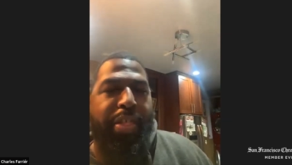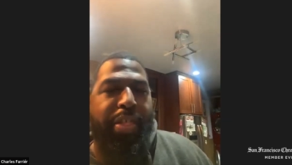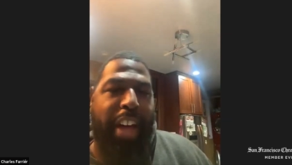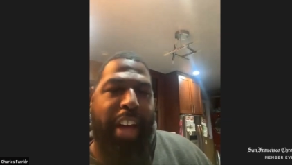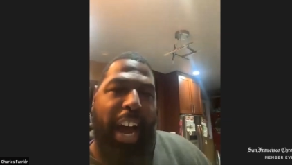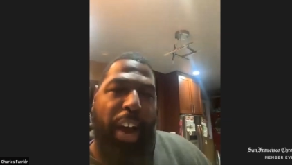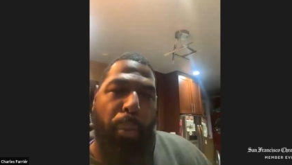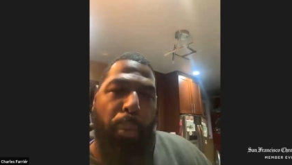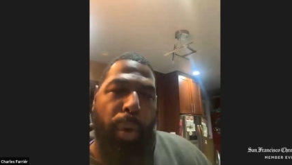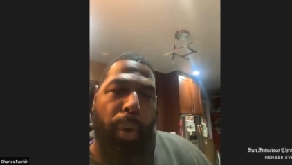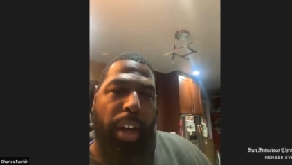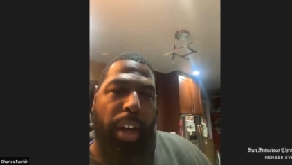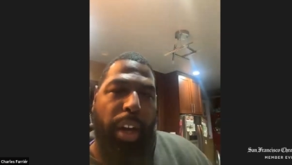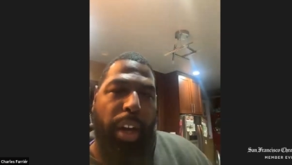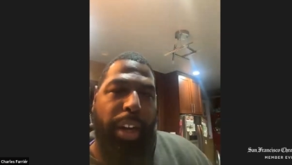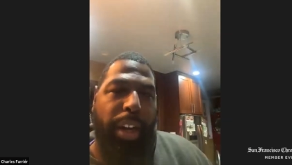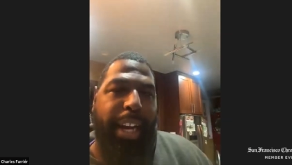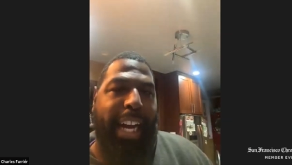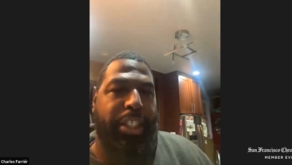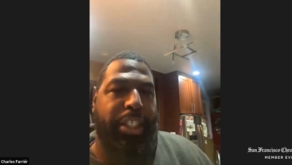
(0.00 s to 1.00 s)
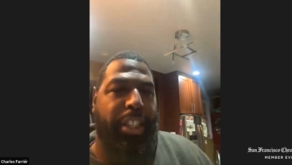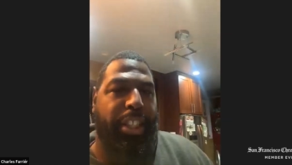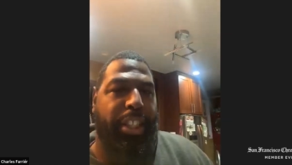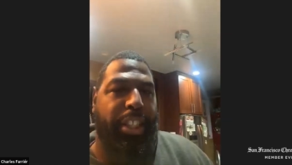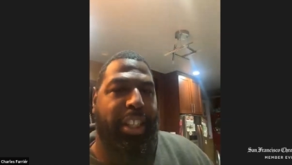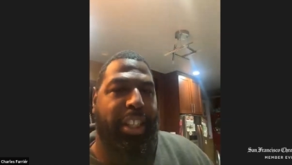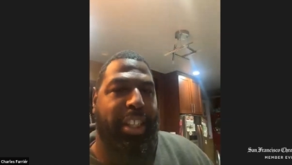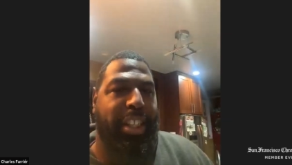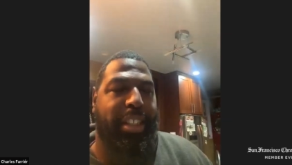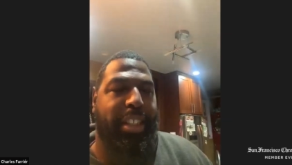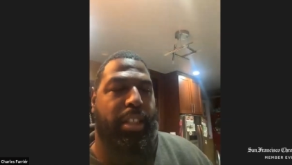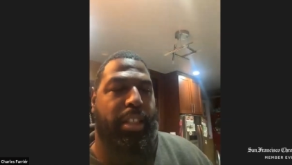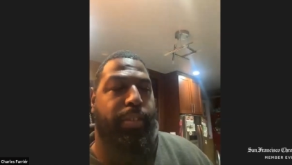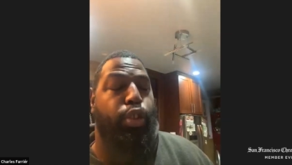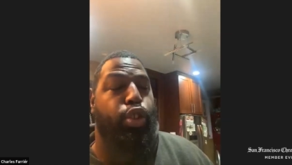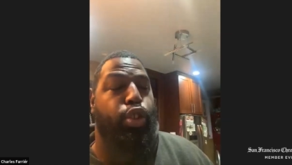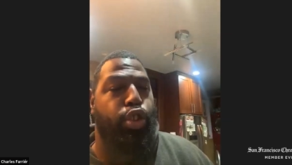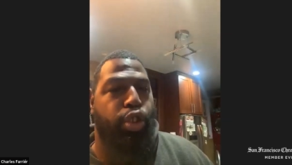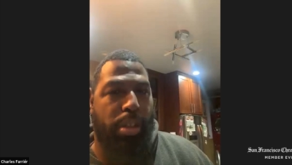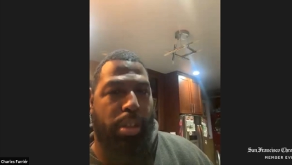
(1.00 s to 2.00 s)
and mm-hmm. that one actually consists
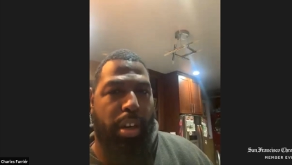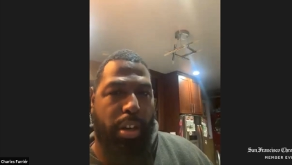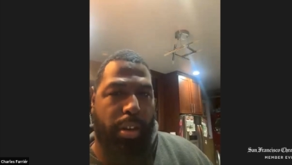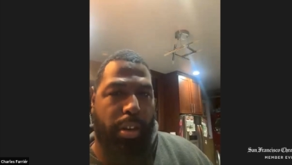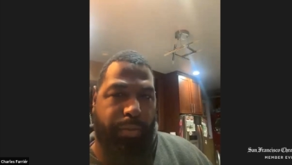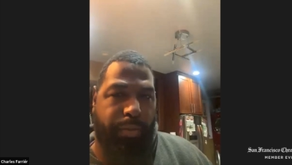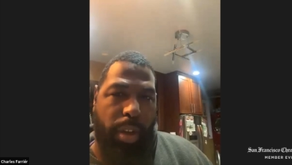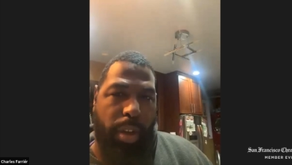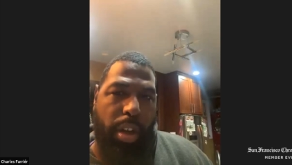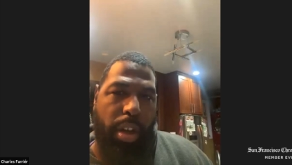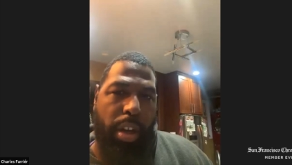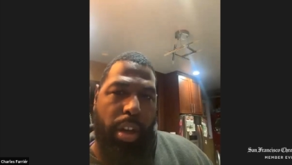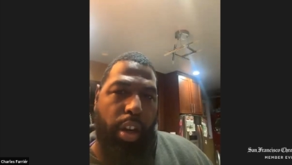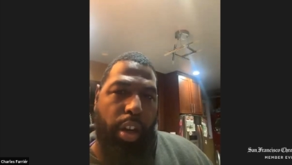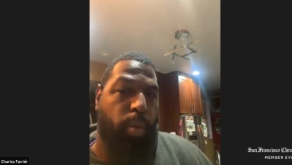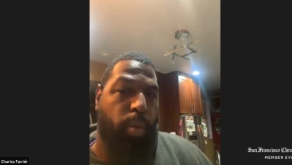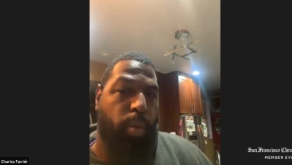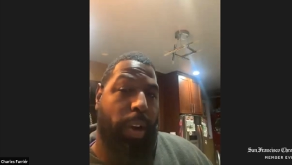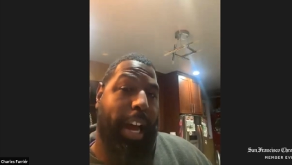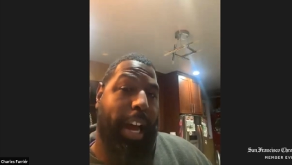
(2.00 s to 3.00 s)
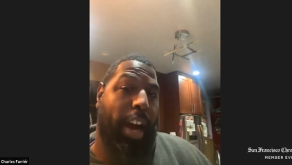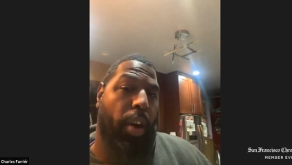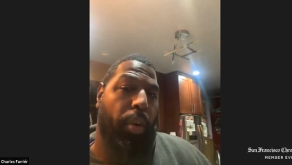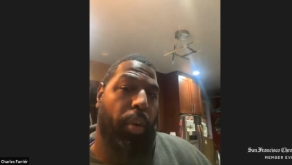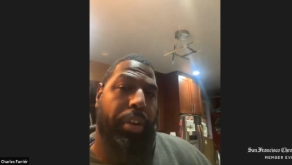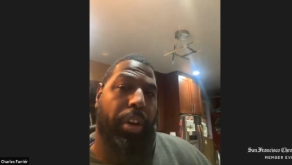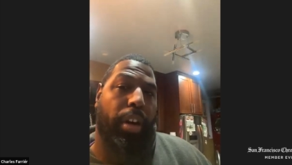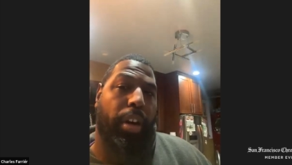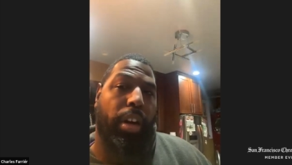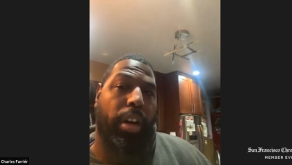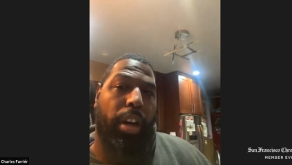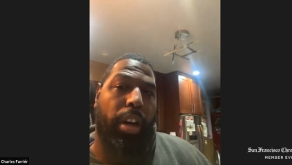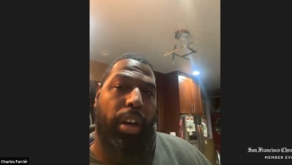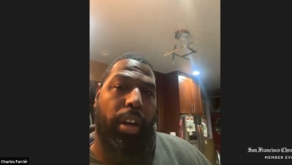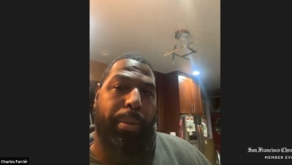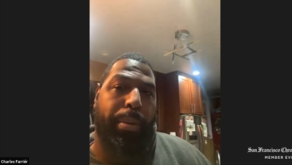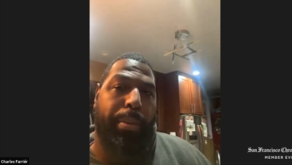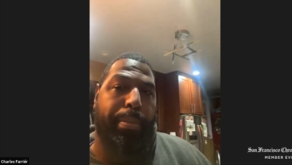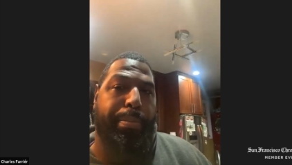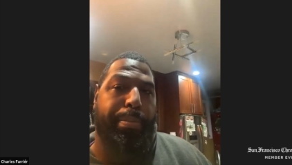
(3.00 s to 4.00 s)
of
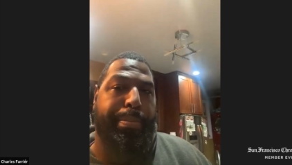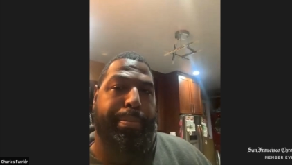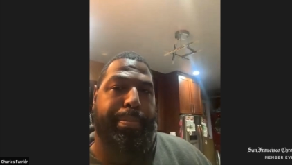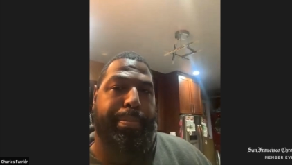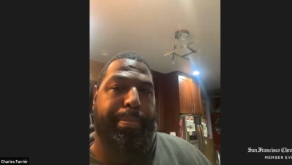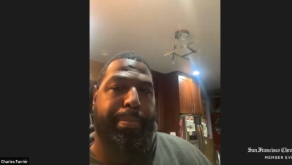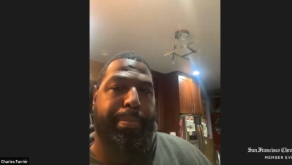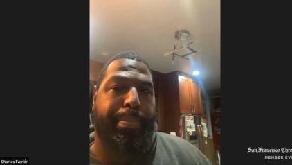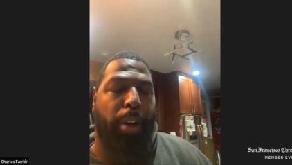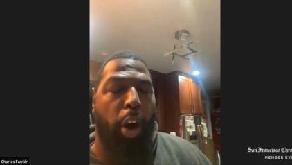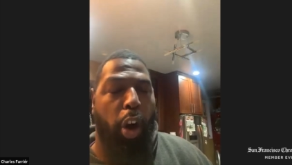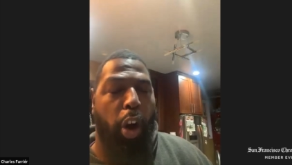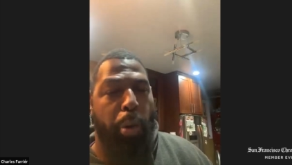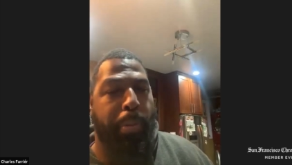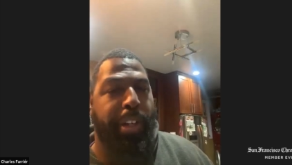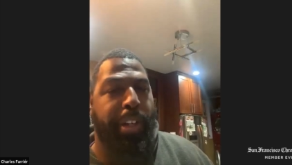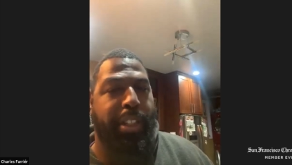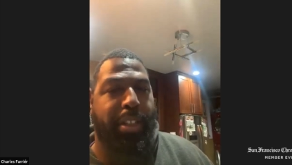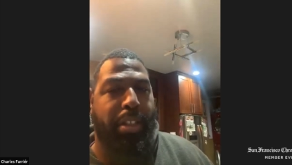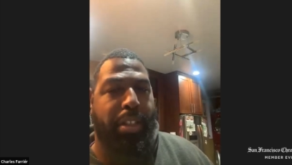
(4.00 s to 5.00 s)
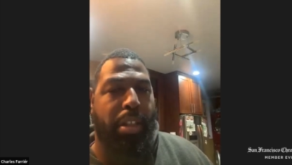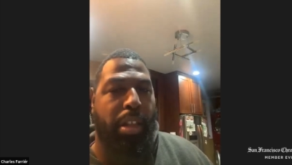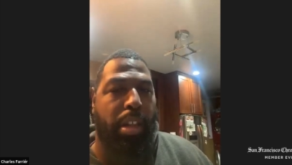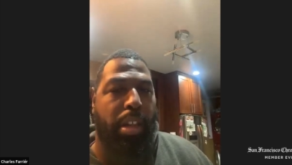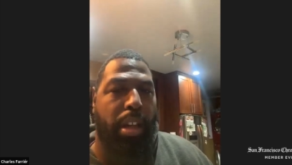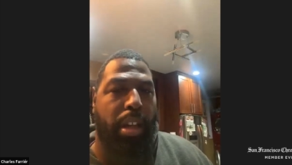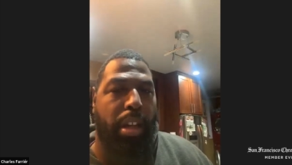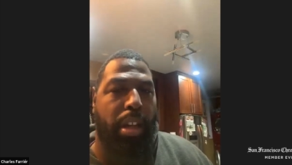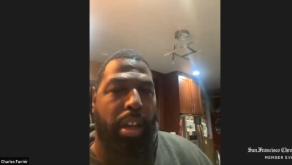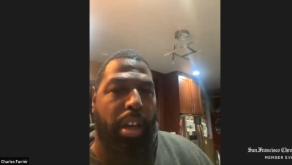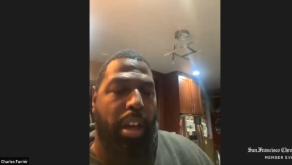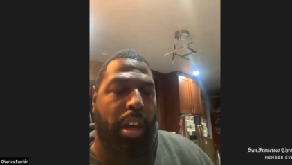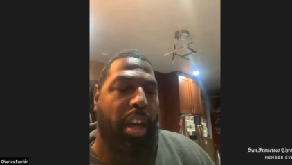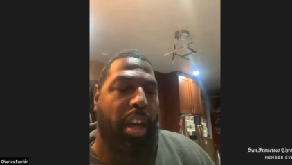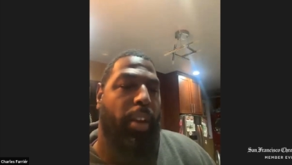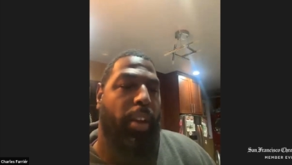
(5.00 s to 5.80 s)
ground um, almonds.